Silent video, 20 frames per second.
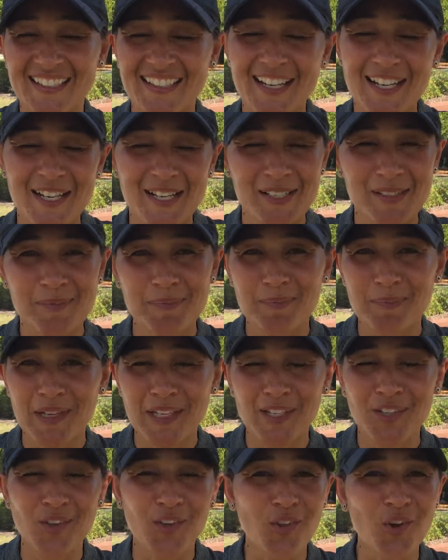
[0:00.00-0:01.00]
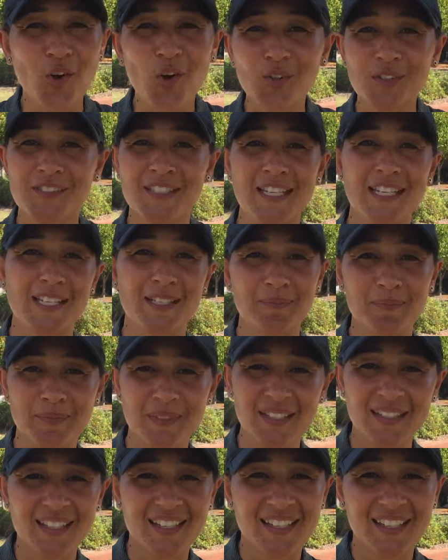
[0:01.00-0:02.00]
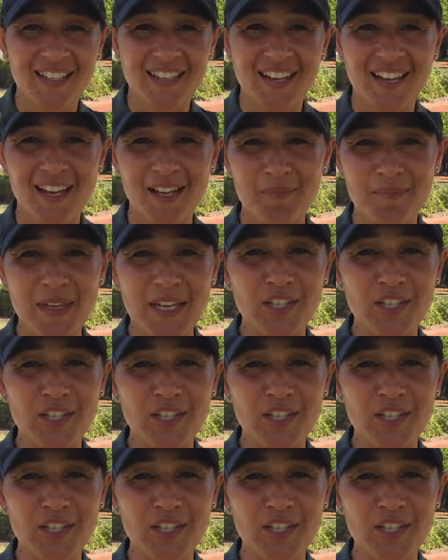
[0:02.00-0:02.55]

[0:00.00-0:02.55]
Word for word: Um, but you know, the whole team, um,